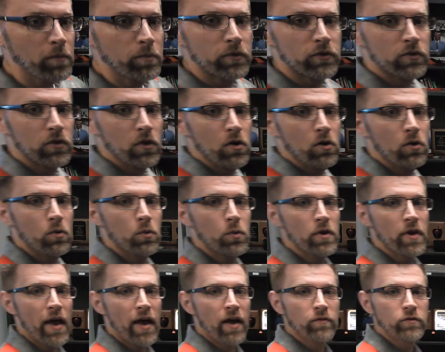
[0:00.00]
so
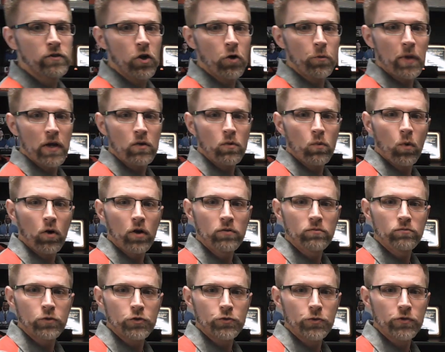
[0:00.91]
we have Domain
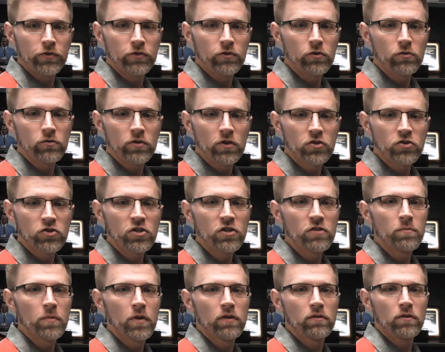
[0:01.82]
1, which was student
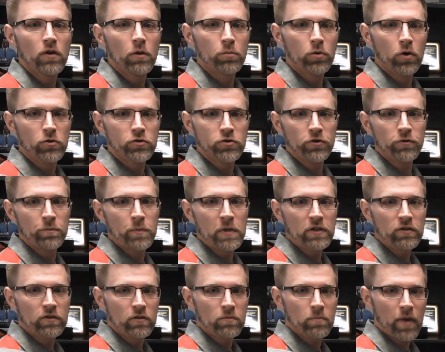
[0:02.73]
achievement, approaches,
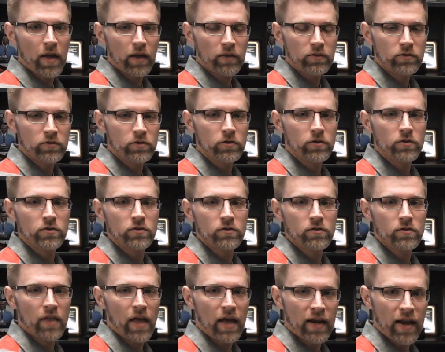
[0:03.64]
meets, and masters,
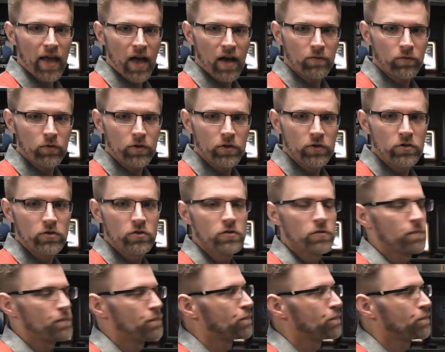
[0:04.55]
that averaged.